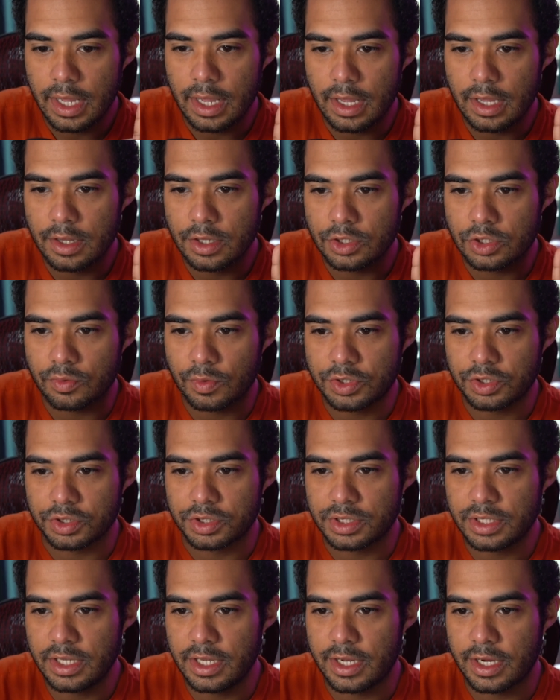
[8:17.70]
So what you'll
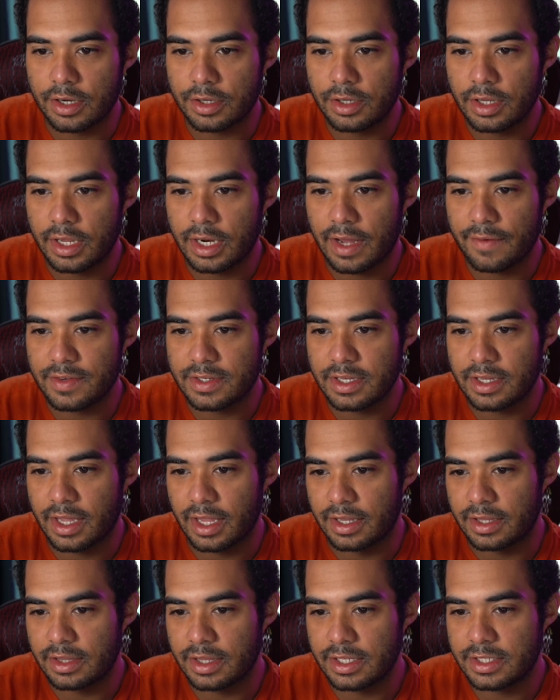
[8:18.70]
see here, and obviously
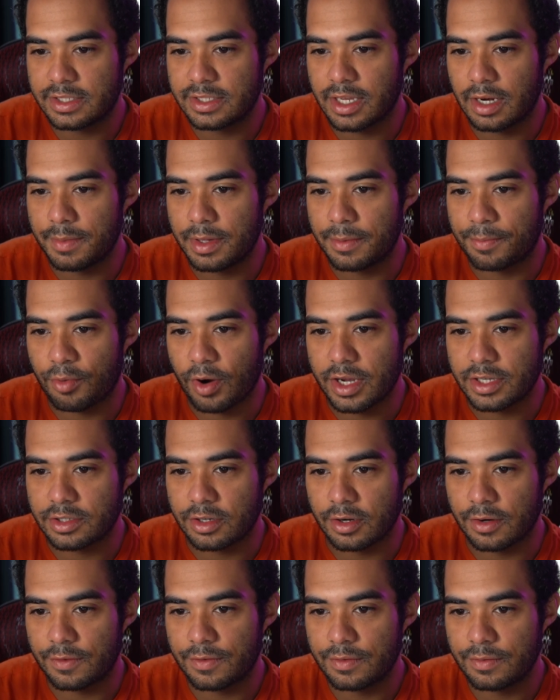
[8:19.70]
again, this is going to be the price
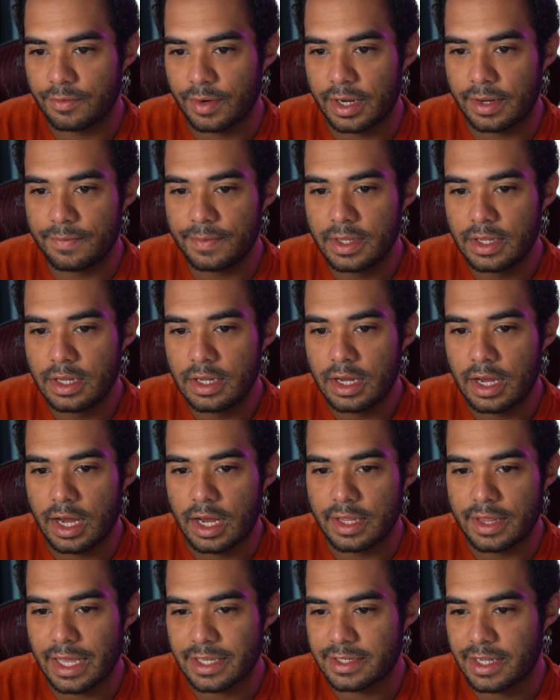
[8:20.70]
curve, right?
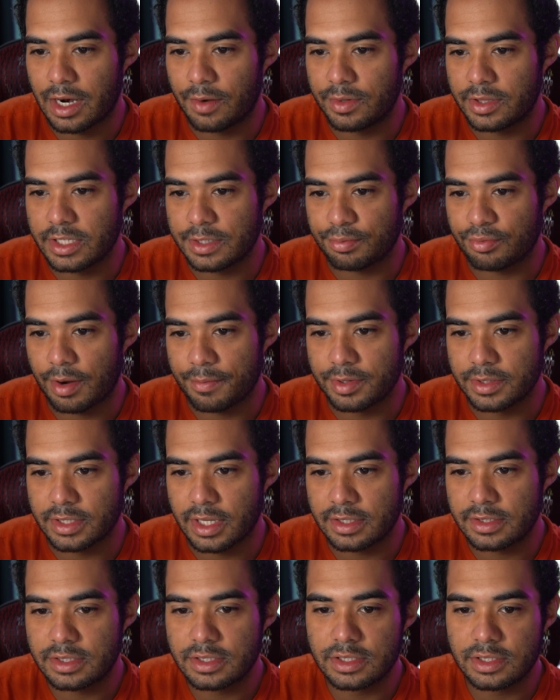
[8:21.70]
That's kind of what this
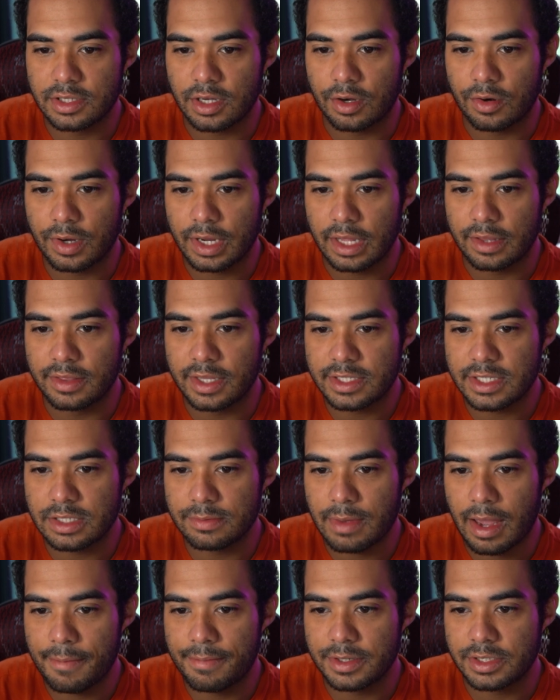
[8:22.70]
represents. So again, this is
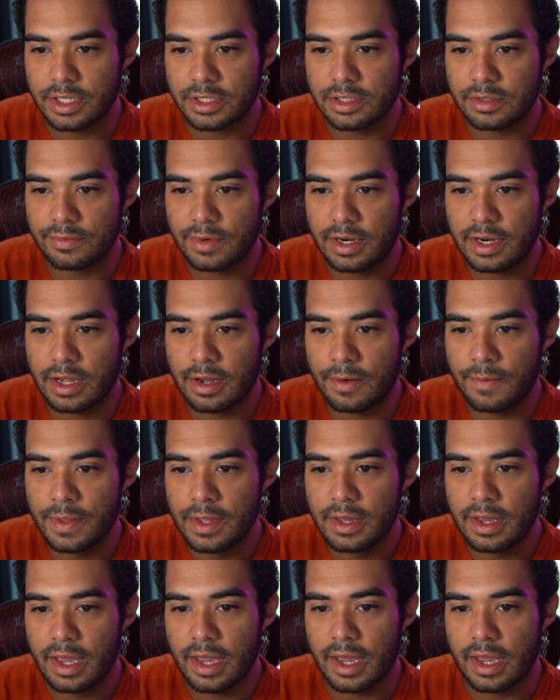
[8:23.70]
my position right now,
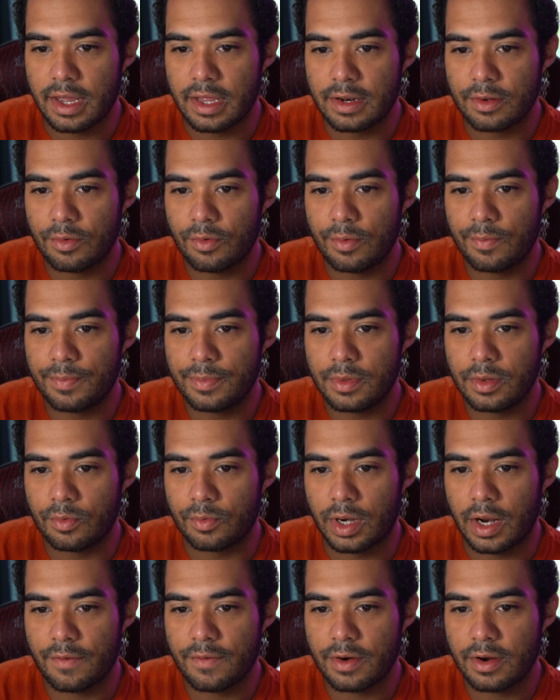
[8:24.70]
and
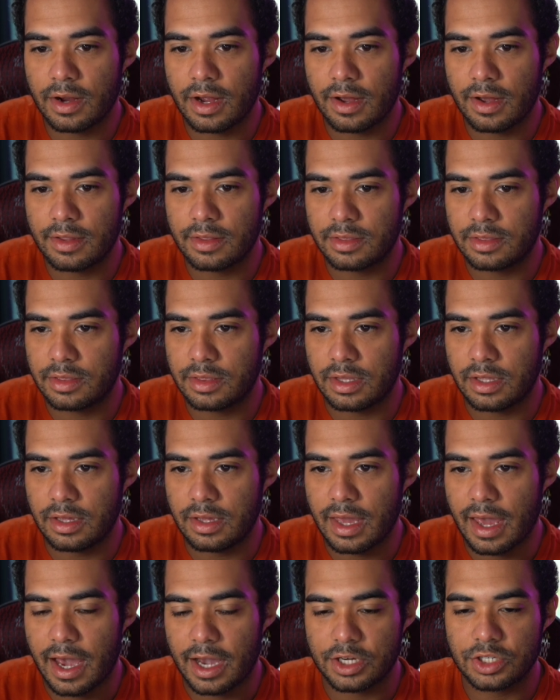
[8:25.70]
whenever
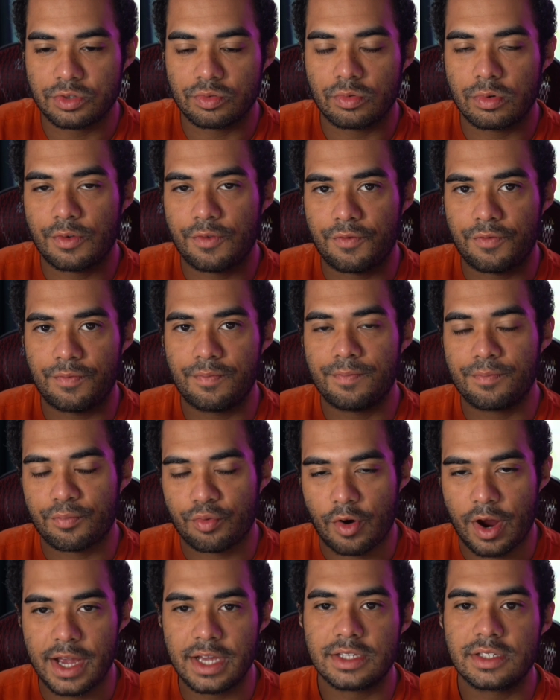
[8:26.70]
the actual
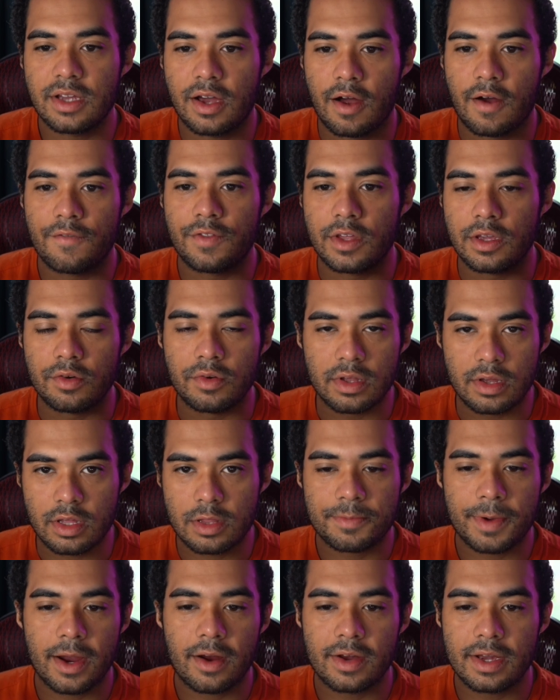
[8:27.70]
price of the Uni
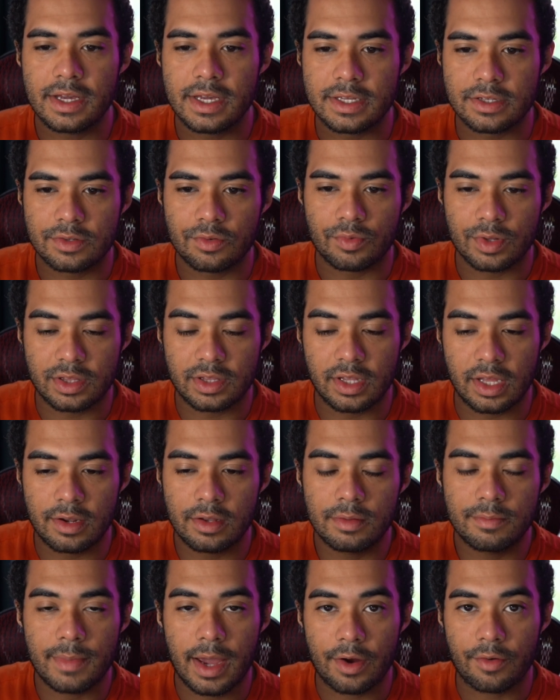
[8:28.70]
ETH pair is
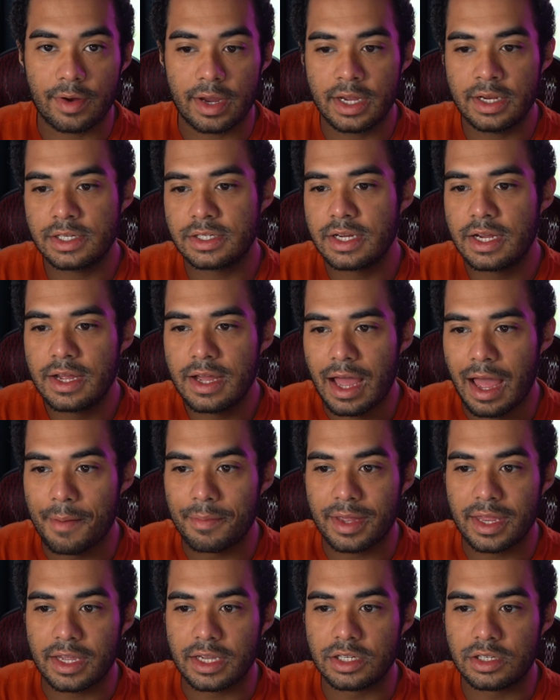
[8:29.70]
within my range, I'm
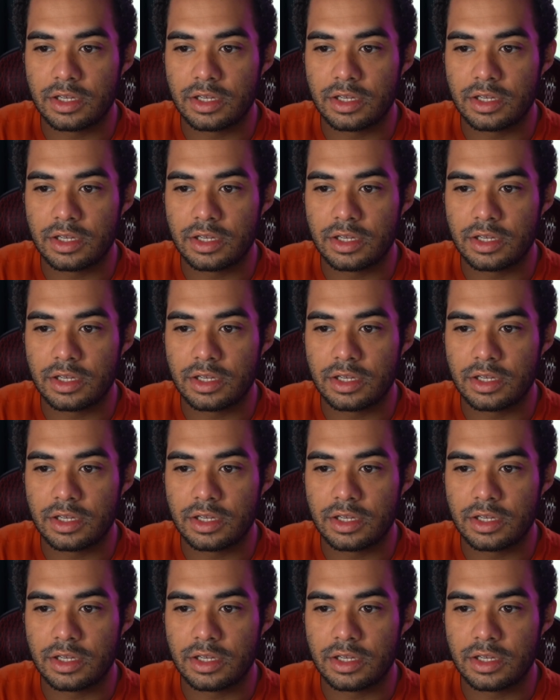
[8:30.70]
getting a